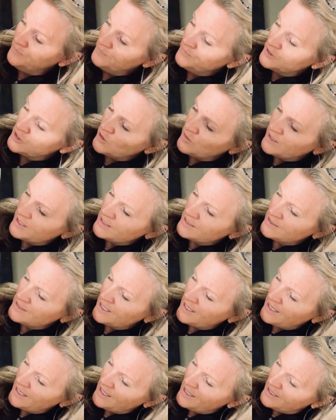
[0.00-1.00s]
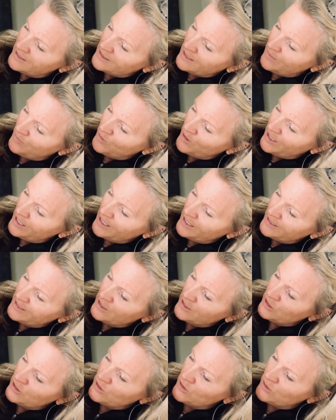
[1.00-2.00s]
So this says, I'm ready
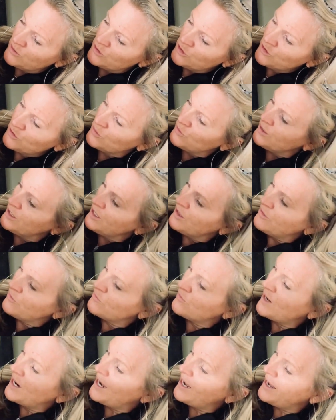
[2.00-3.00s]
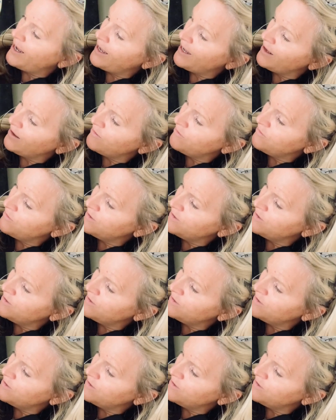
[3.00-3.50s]
to truly thrive.